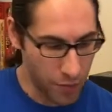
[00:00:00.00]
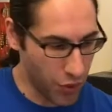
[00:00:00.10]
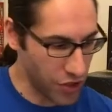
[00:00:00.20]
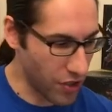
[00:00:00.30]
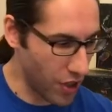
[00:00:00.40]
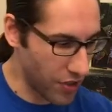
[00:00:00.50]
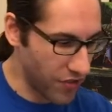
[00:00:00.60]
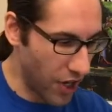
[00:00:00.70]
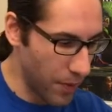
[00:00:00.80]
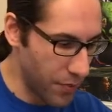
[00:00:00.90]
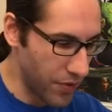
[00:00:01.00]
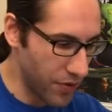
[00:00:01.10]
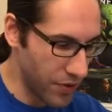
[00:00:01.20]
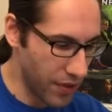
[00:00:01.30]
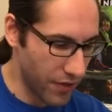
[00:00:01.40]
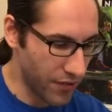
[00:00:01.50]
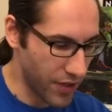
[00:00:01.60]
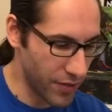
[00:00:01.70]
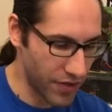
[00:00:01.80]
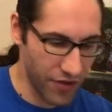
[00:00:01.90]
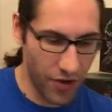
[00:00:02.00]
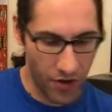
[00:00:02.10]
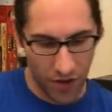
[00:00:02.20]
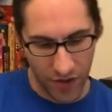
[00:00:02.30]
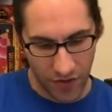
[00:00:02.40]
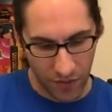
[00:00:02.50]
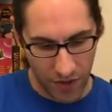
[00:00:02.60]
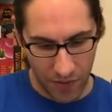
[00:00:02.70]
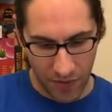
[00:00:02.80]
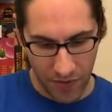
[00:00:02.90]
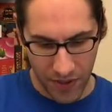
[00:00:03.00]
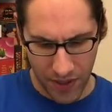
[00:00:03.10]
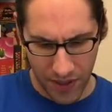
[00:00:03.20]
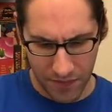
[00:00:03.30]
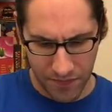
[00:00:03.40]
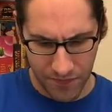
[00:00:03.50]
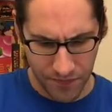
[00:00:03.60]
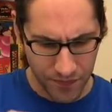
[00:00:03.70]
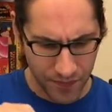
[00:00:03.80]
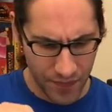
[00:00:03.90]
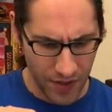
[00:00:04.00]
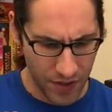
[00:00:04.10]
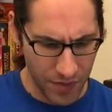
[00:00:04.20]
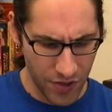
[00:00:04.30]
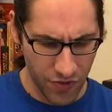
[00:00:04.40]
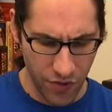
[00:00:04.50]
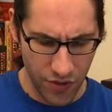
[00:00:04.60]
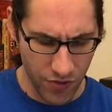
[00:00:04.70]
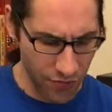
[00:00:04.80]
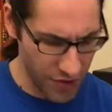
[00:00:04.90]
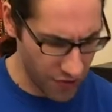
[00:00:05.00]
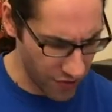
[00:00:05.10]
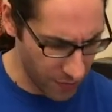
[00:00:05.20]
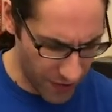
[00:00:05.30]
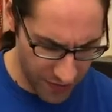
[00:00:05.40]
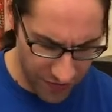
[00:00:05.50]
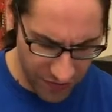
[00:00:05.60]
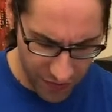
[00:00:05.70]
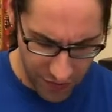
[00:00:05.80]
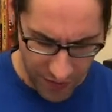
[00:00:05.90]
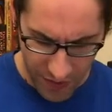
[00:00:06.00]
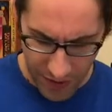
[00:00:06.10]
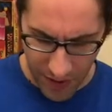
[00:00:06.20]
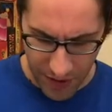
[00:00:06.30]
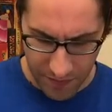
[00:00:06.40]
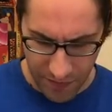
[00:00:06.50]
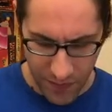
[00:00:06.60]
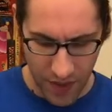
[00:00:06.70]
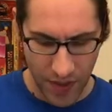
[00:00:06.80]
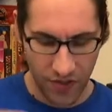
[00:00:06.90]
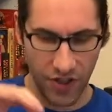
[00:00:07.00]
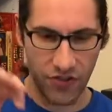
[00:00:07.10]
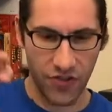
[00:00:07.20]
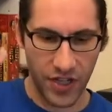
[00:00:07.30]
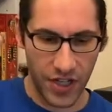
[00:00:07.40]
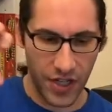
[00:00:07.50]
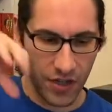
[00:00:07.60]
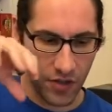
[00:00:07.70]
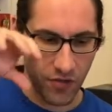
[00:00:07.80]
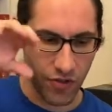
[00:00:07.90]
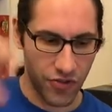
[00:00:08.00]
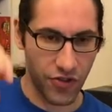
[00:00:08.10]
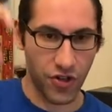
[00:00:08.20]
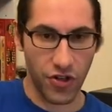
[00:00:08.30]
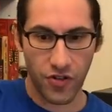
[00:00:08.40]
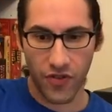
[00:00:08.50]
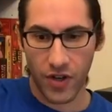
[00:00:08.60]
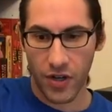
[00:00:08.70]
put cards up. I forget what it's called. It's probably, use one of your spells to essentially reserve